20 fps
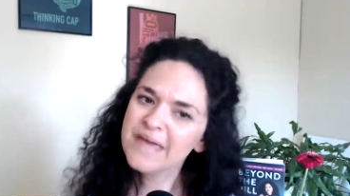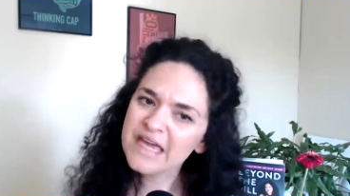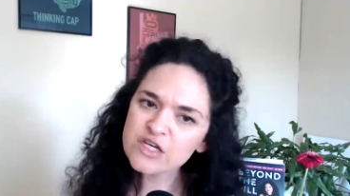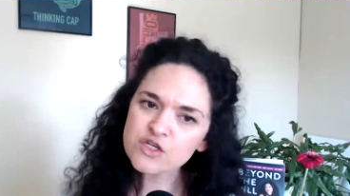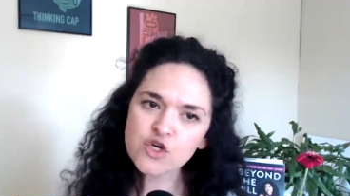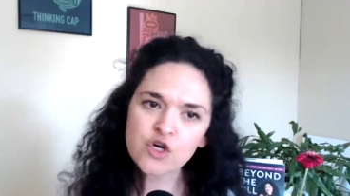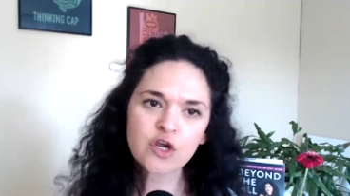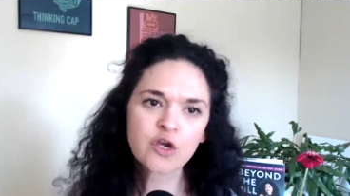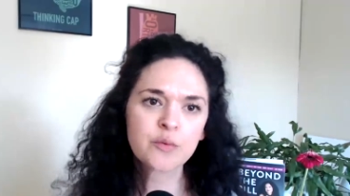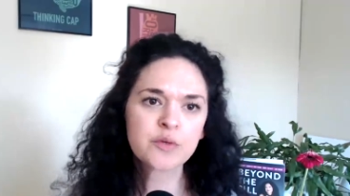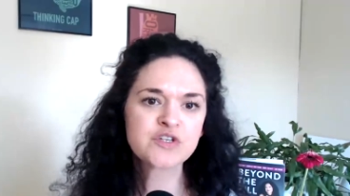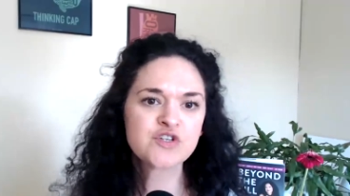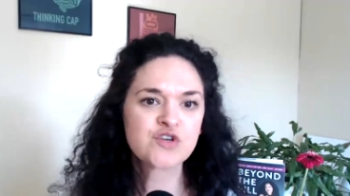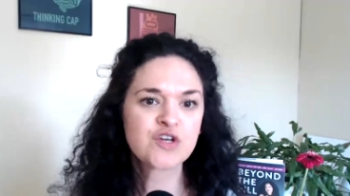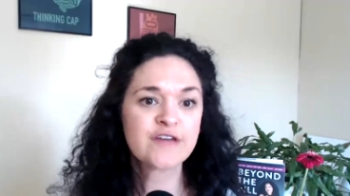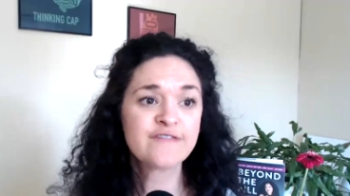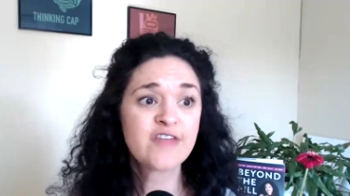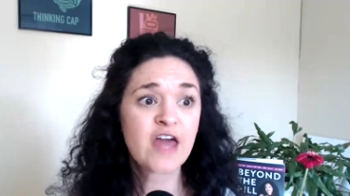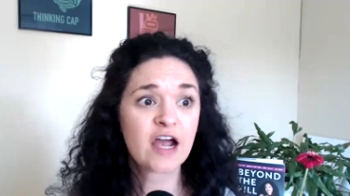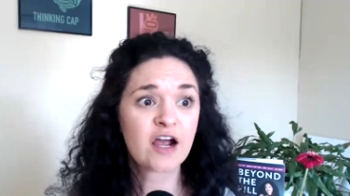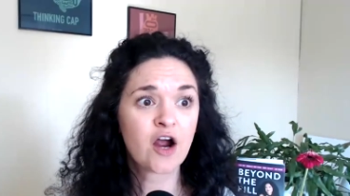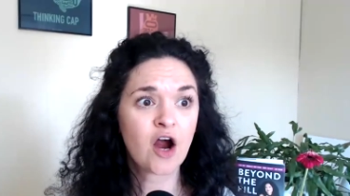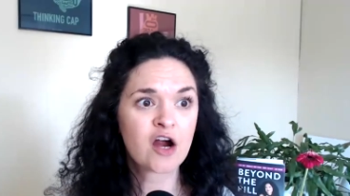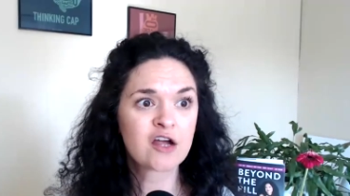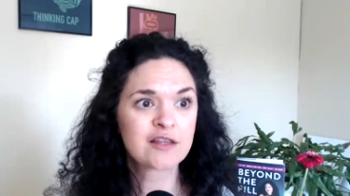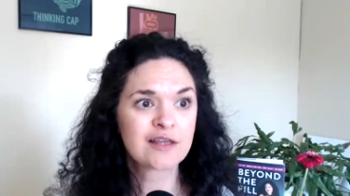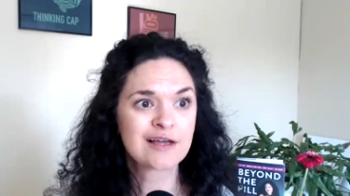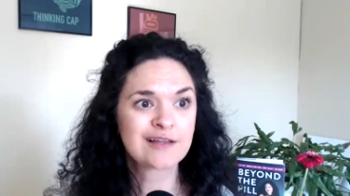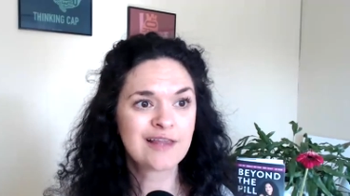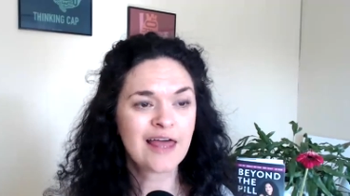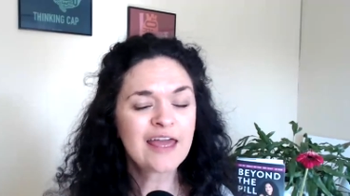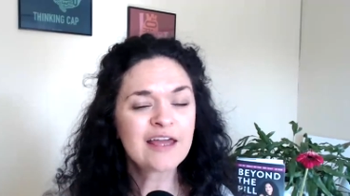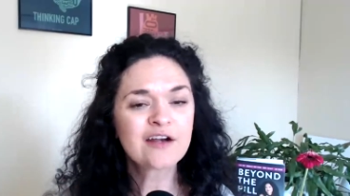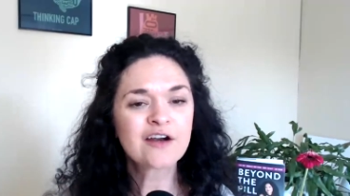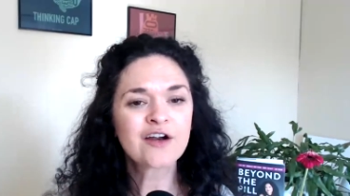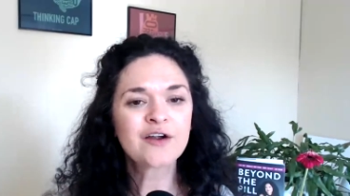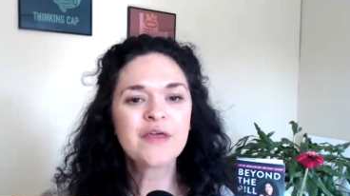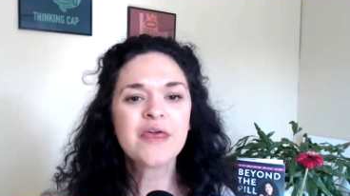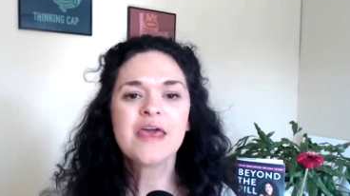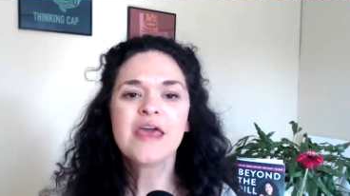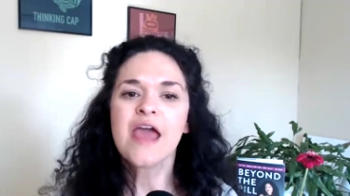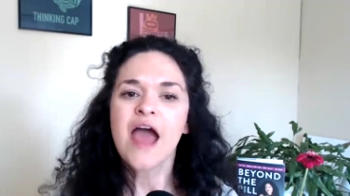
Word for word: make sure you retrieve that garlic later.